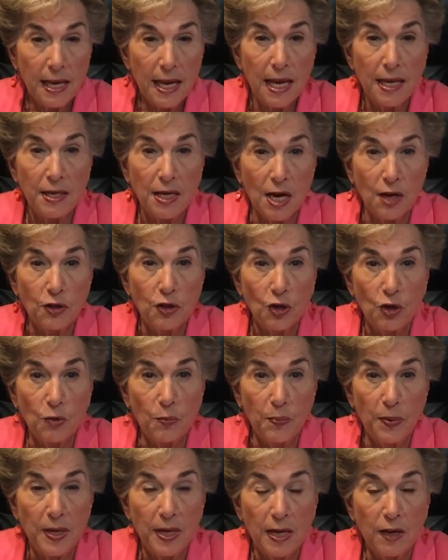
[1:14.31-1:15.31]
and yet they're
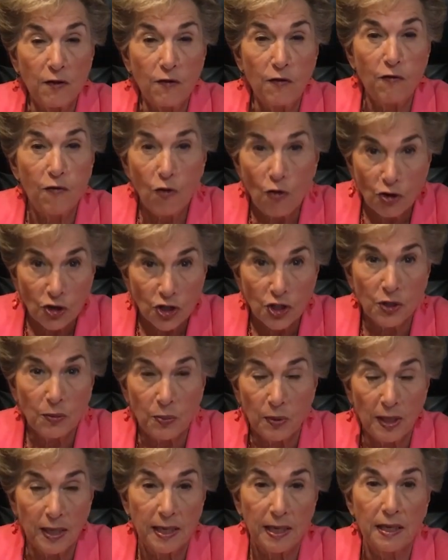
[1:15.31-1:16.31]
being
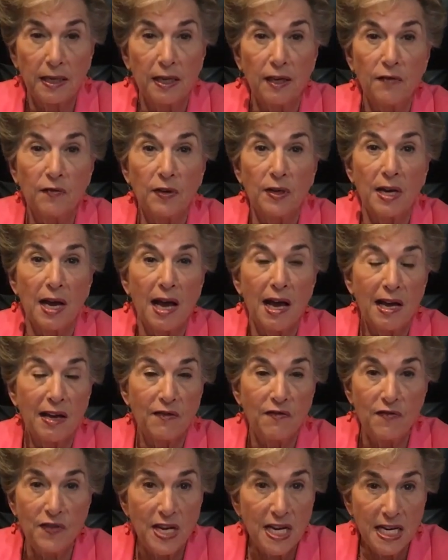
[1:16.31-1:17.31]
forcibly given
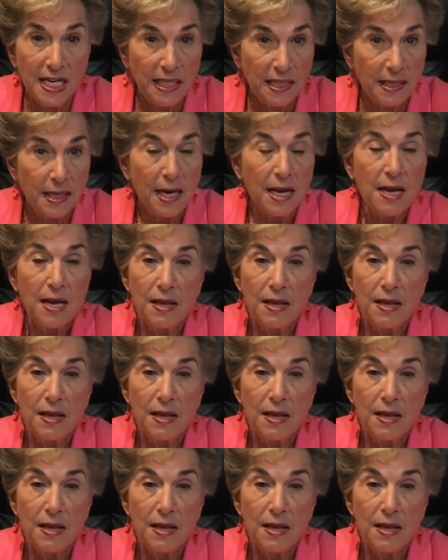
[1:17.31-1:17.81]
IVs.